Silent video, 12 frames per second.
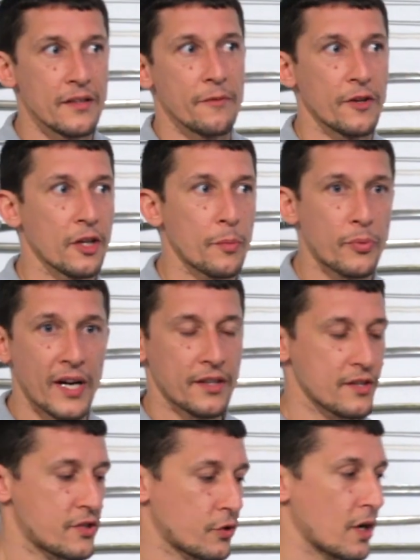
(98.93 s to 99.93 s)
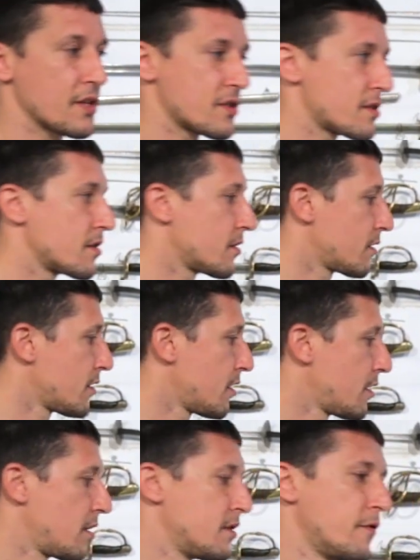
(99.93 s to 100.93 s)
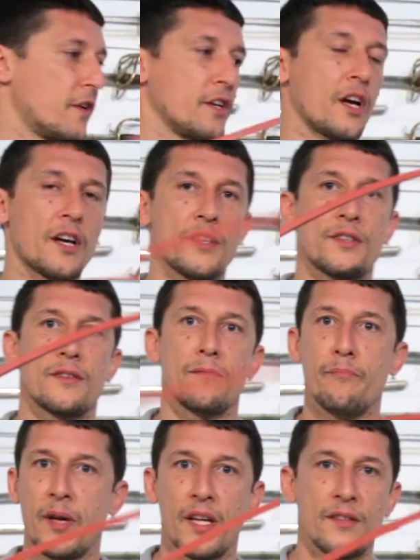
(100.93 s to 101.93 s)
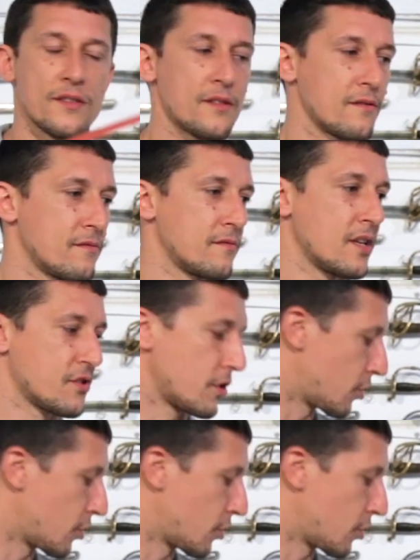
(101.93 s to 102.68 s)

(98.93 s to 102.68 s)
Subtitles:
If you're going to practice thrusts, it's very nice, bends, doesn't